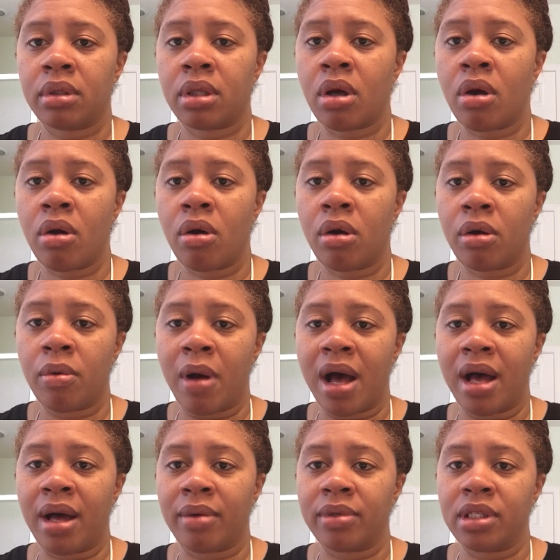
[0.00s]
the haul while
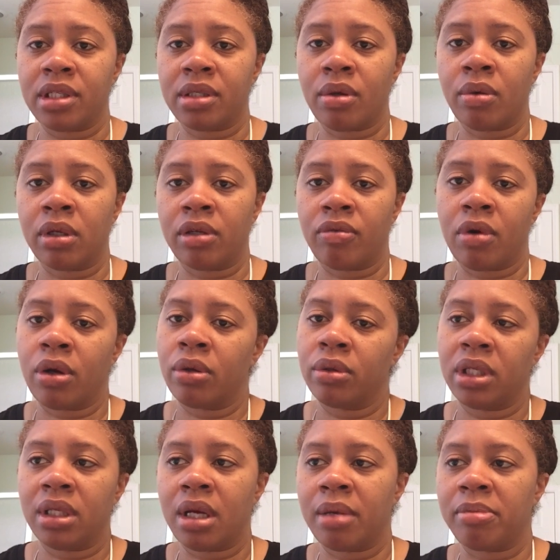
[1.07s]
I was on the road
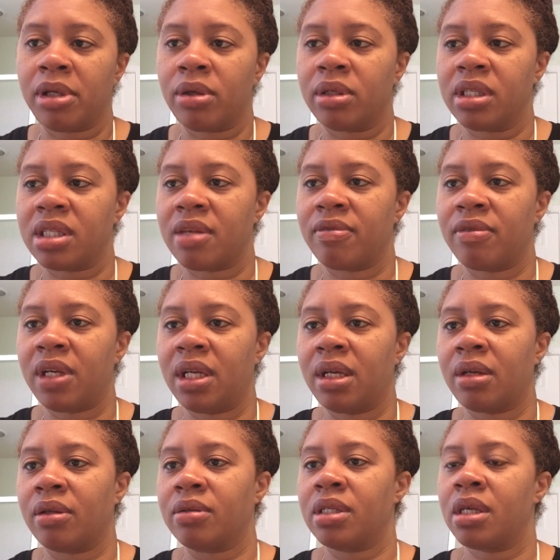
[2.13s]
and uploaded some
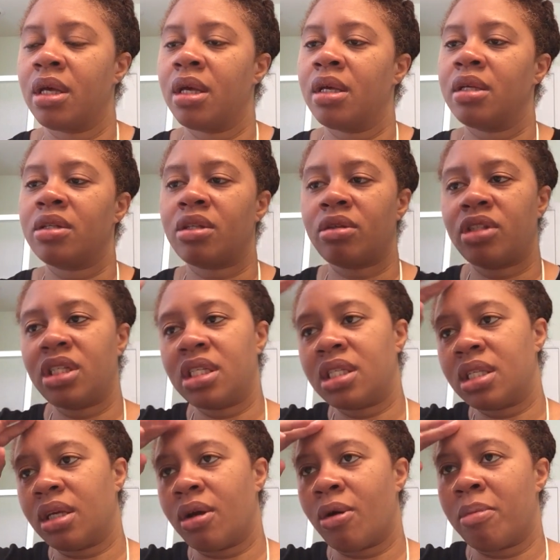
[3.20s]
videos. So just
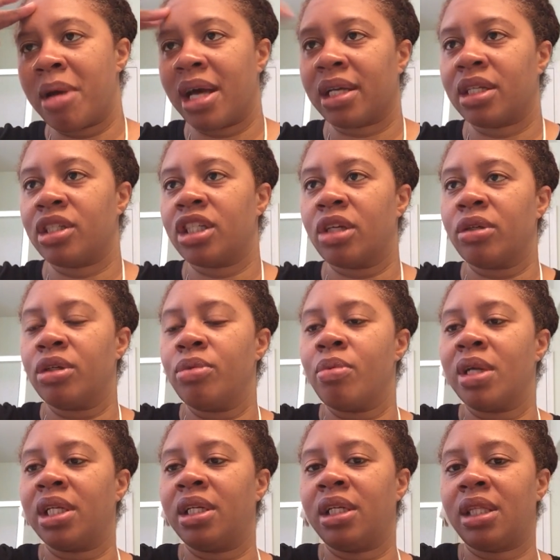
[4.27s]
to go back and show you
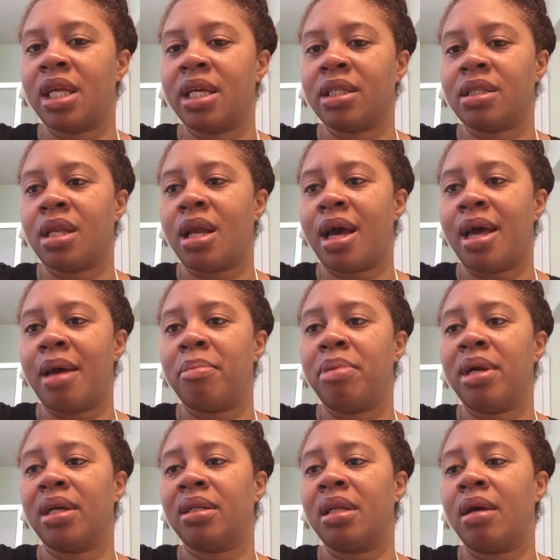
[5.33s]
one of the things that I had
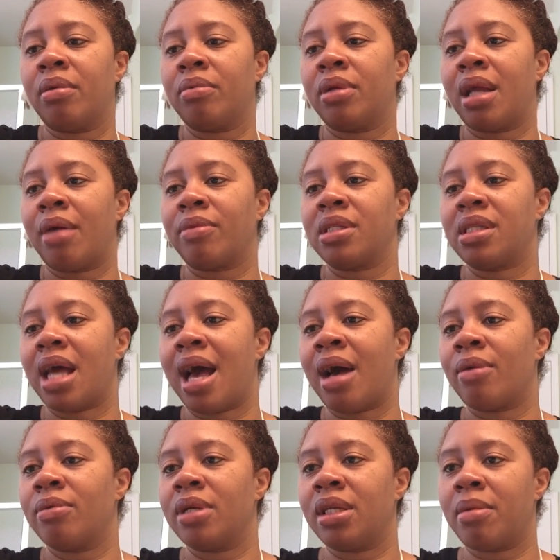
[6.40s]
picked up when I was
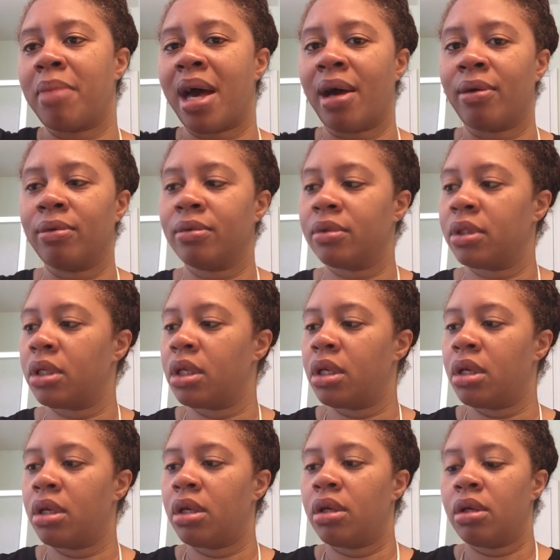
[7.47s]
out and about.
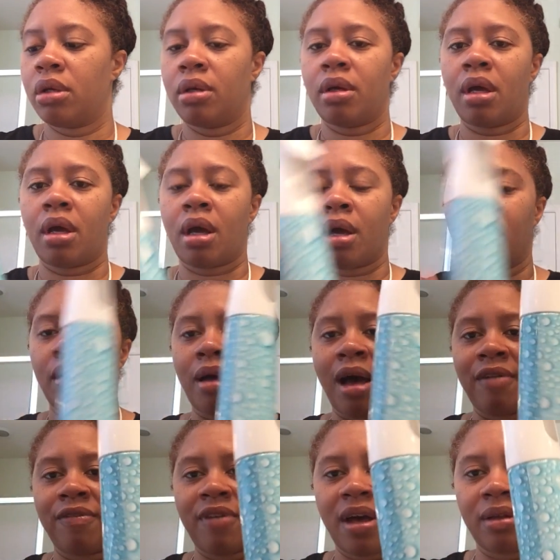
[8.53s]
Uh,
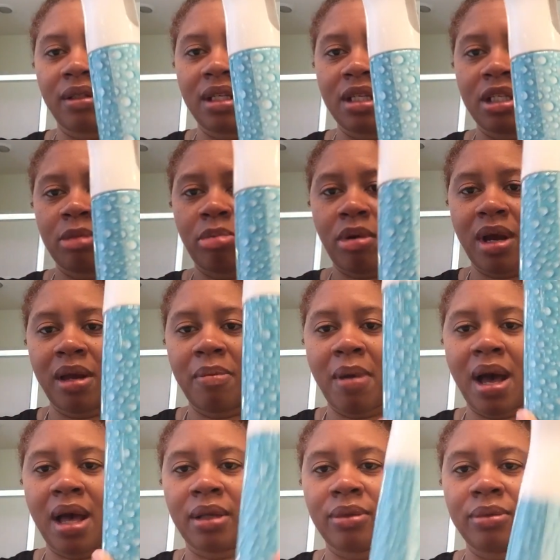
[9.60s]
I found this spray
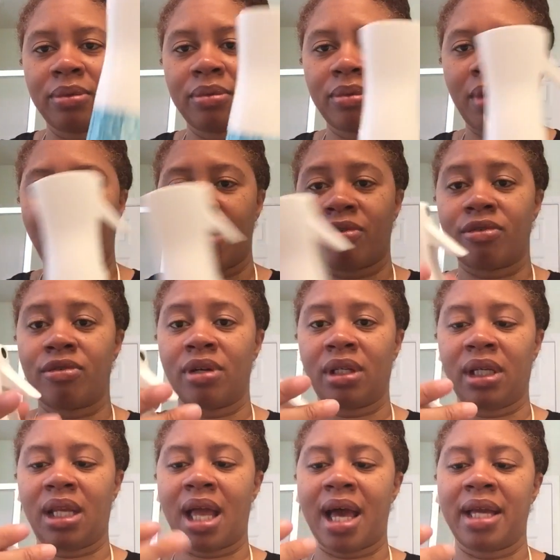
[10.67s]
bottle. I
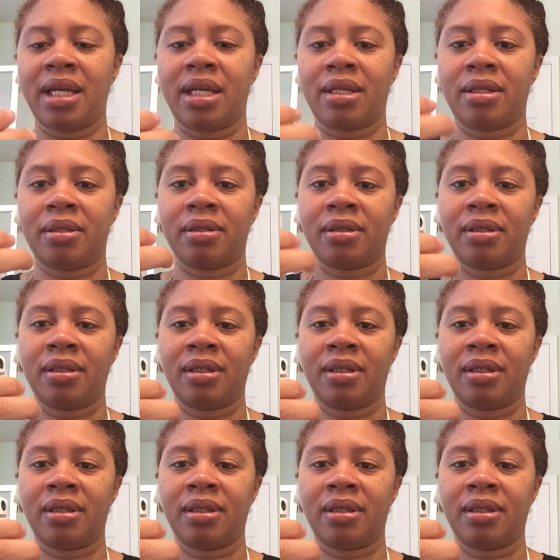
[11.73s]
really like it.